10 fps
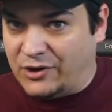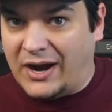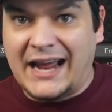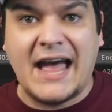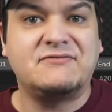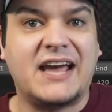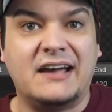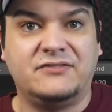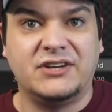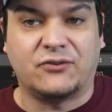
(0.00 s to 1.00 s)
know, I have to
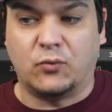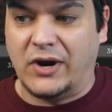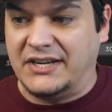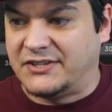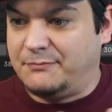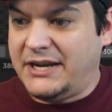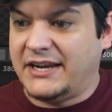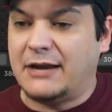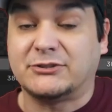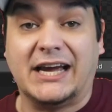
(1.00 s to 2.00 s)
have different ways of
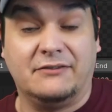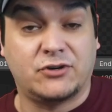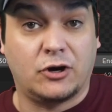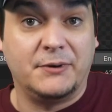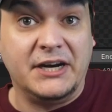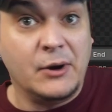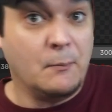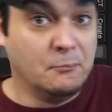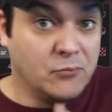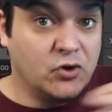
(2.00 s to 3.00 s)
being able to have Kirby
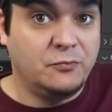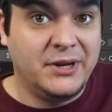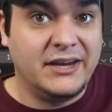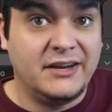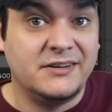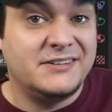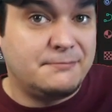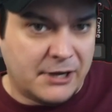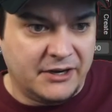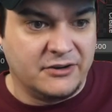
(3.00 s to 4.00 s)
move me in
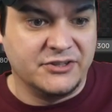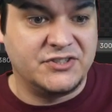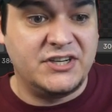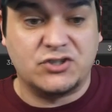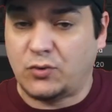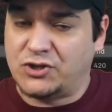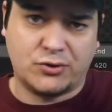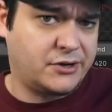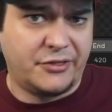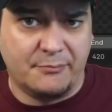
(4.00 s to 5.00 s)
depending on the scene. So I
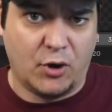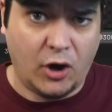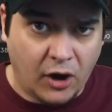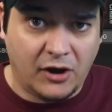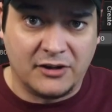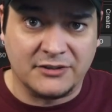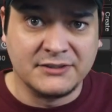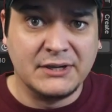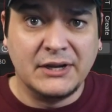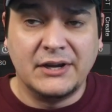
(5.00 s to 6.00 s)
trigger them all.
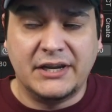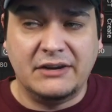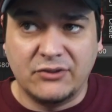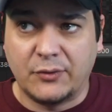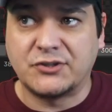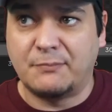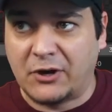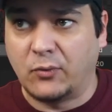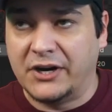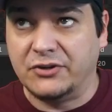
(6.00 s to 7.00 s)
even though there's a
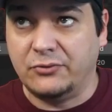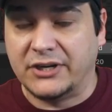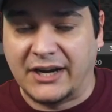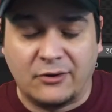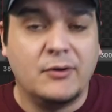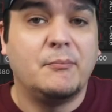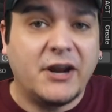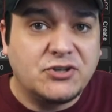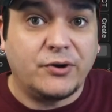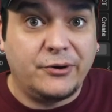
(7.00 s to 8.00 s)
better way to do it now.
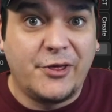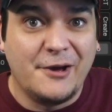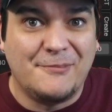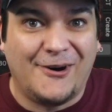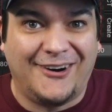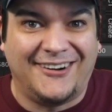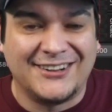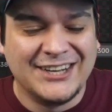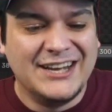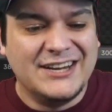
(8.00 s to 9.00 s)
But I trigger them
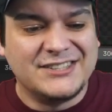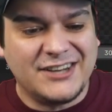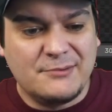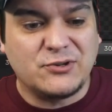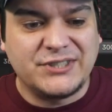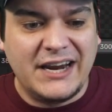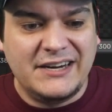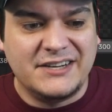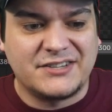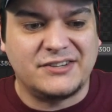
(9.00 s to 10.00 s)
all
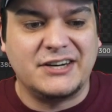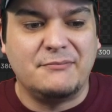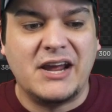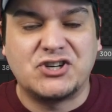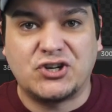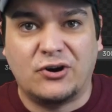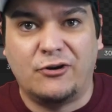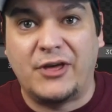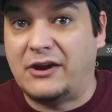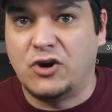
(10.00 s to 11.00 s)
simultaneously to make
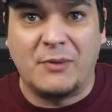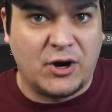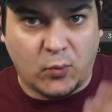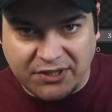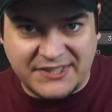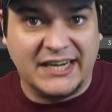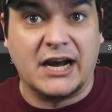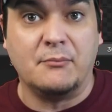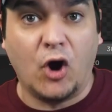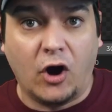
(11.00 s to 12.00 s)
sure that no matter what scene
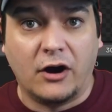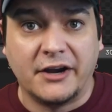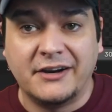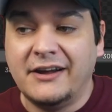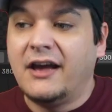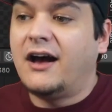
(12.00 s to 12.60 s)
I'm on,